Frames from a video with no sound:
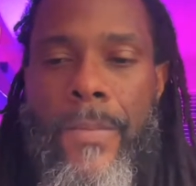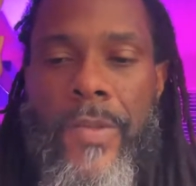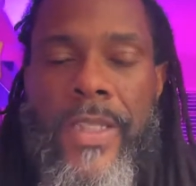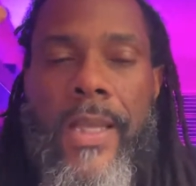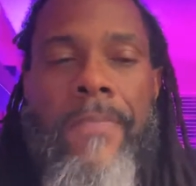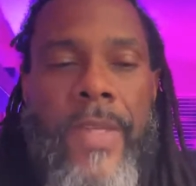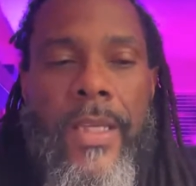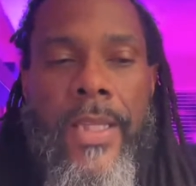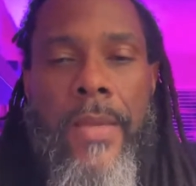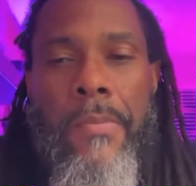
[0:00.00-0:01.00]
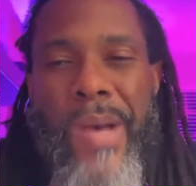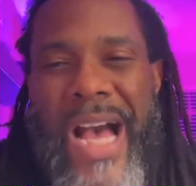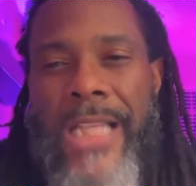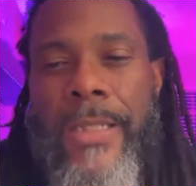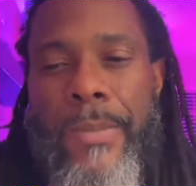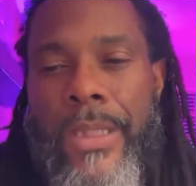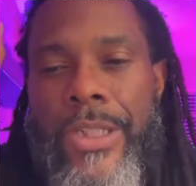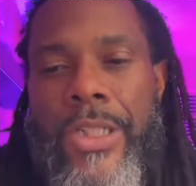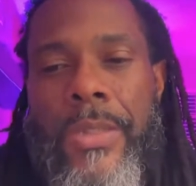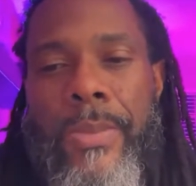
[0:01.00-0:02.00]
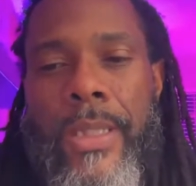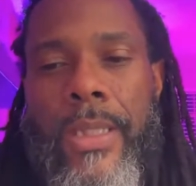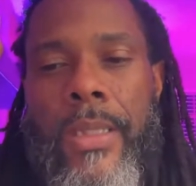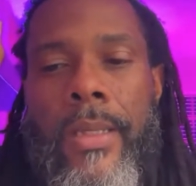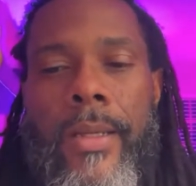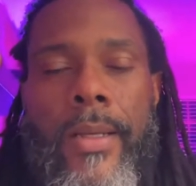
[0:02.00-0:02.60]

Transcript: something that possibly should be